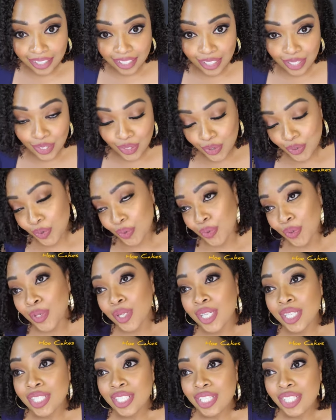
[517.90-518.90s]
So
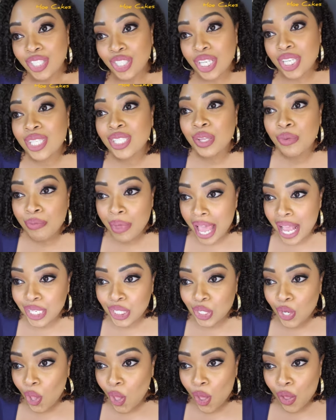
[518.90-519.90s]
just
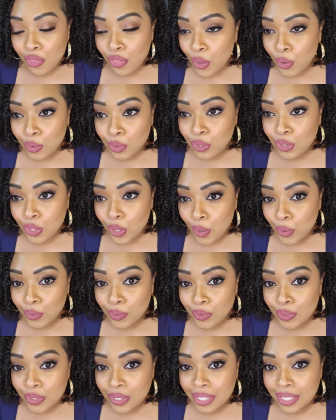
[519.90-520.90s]
imagine all those
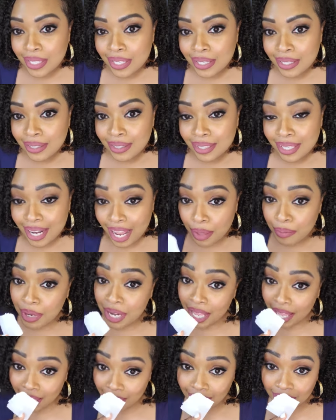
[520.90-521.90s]
notes that I'm
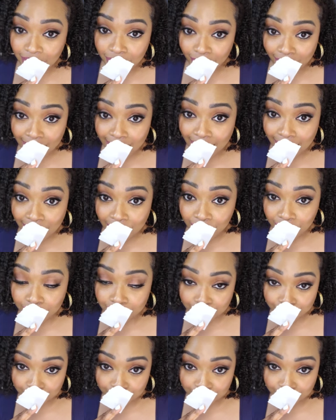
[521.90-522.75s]
inhaling right now.